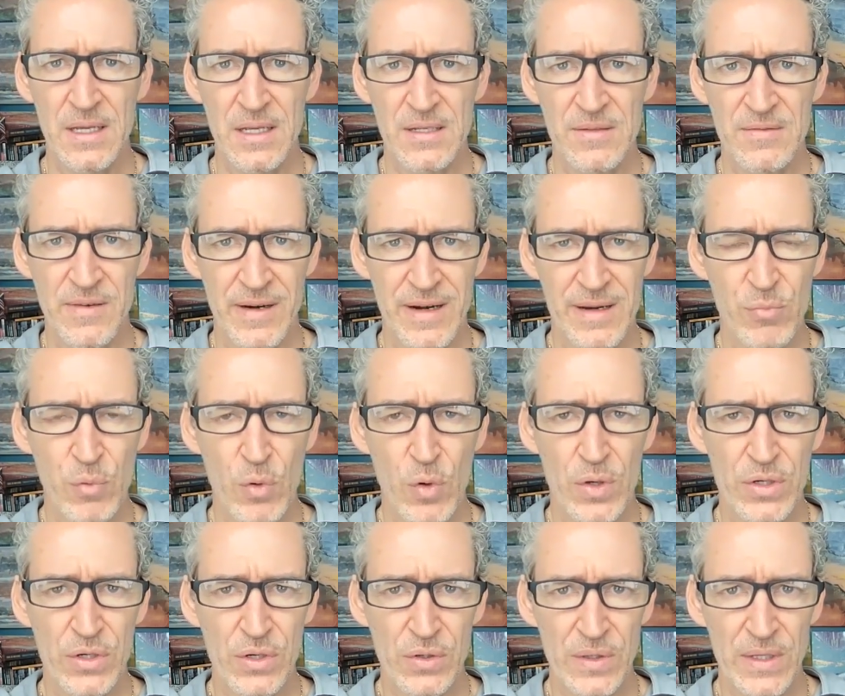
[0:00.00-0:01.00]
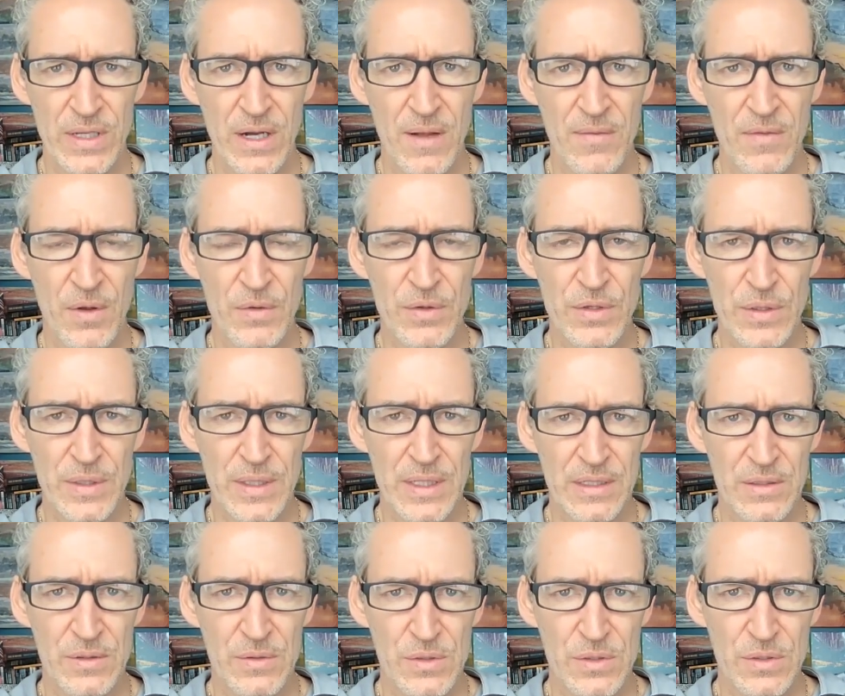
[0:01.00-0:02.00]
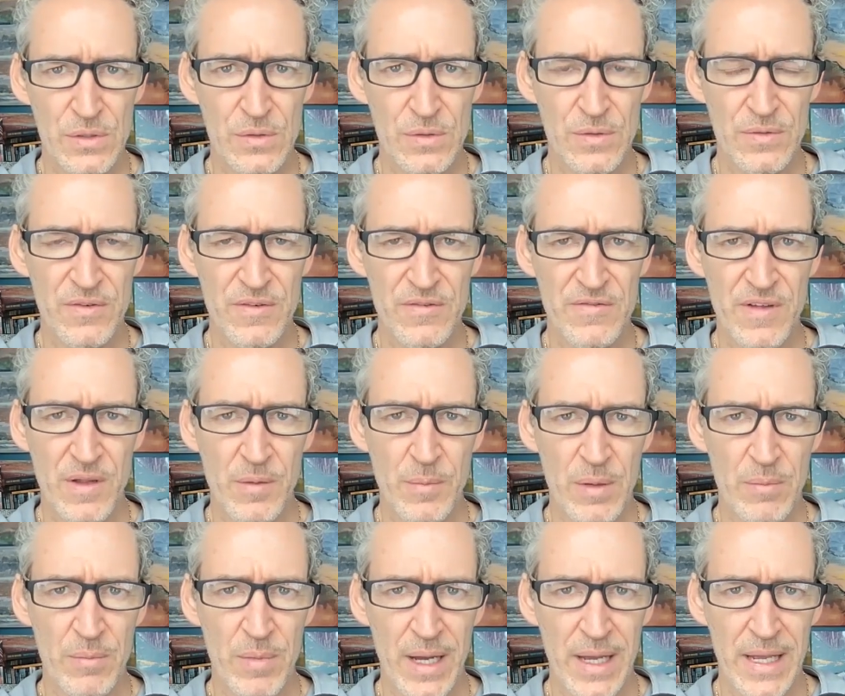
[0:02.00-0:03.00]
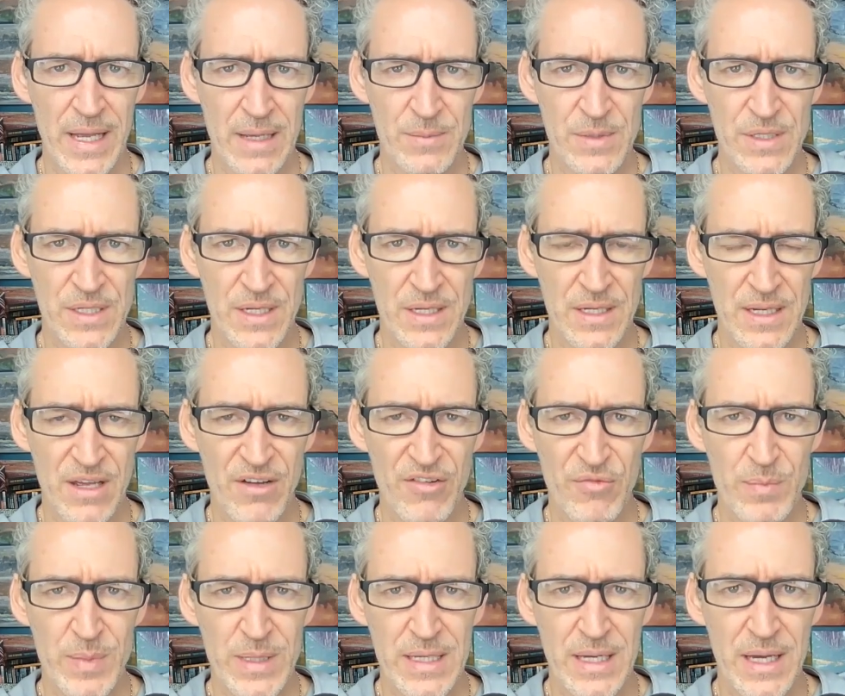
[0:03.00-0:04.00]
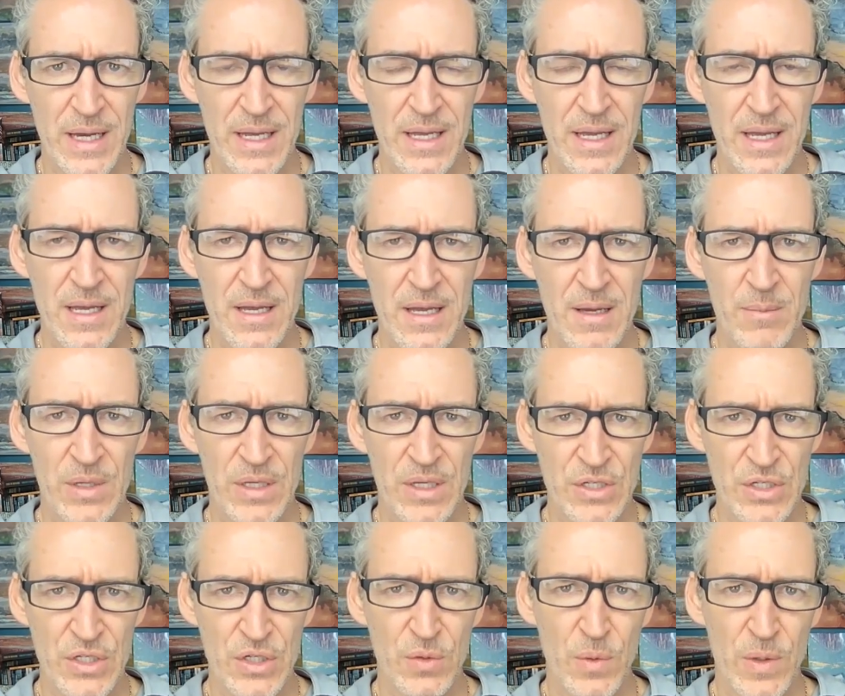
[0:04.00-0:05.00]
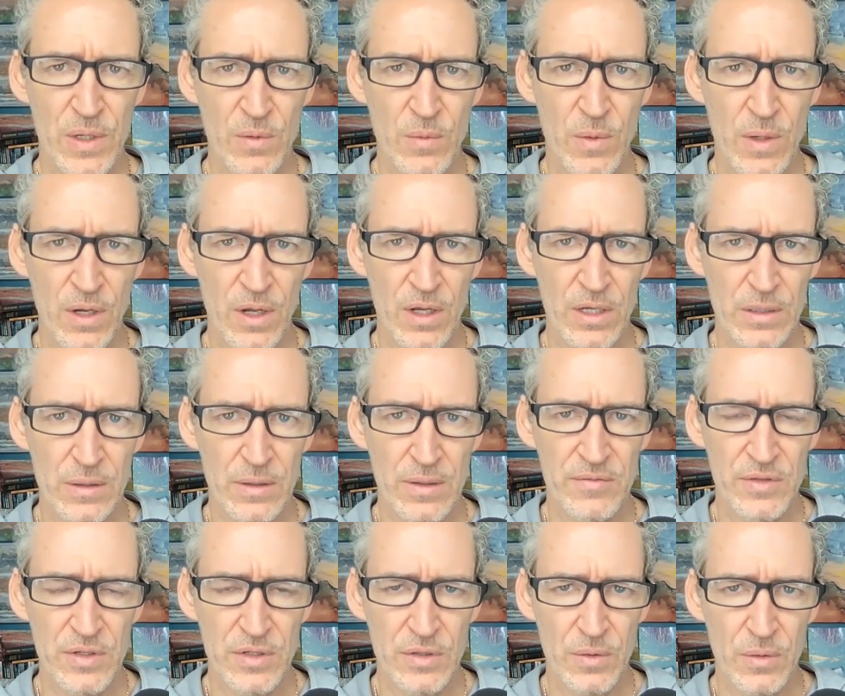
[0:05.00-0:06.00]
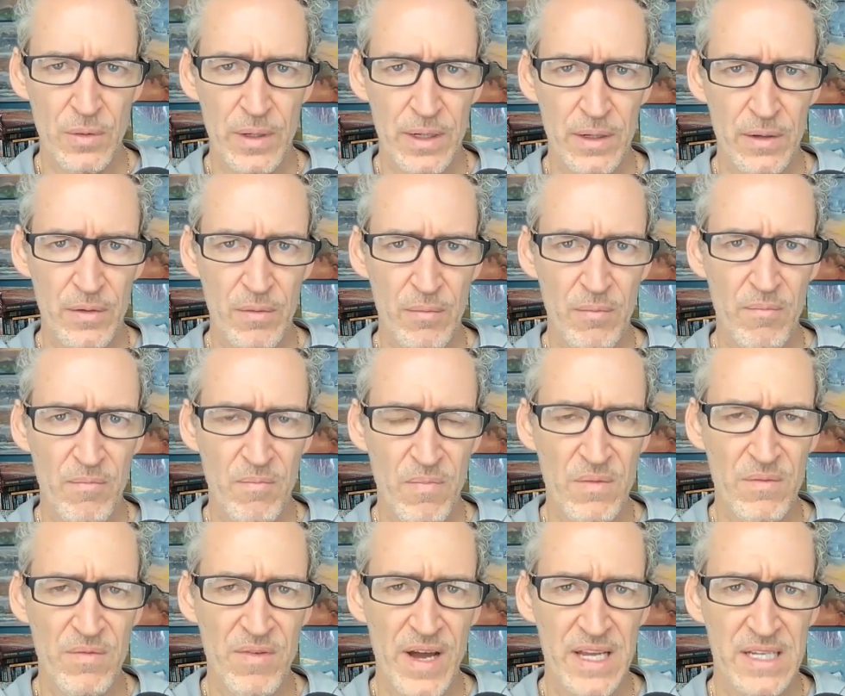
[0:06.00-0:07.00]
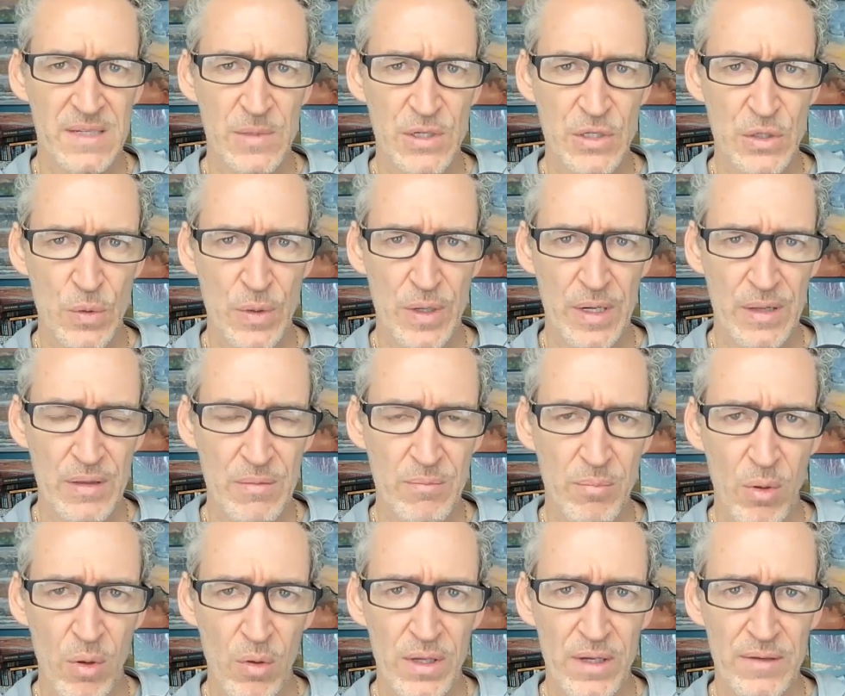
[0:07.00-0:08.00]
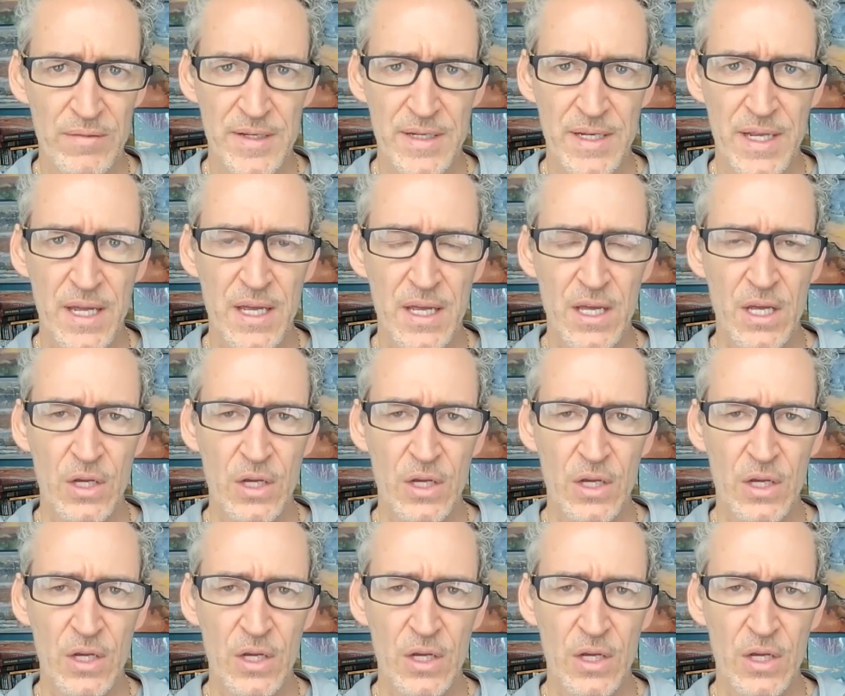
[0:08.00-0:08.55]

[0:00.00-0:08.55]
It's very important early on, though, that you get used to fulfillment by Amazon, FBA, because you're going to want all your inventory or the, the vast majority, the bulk of it,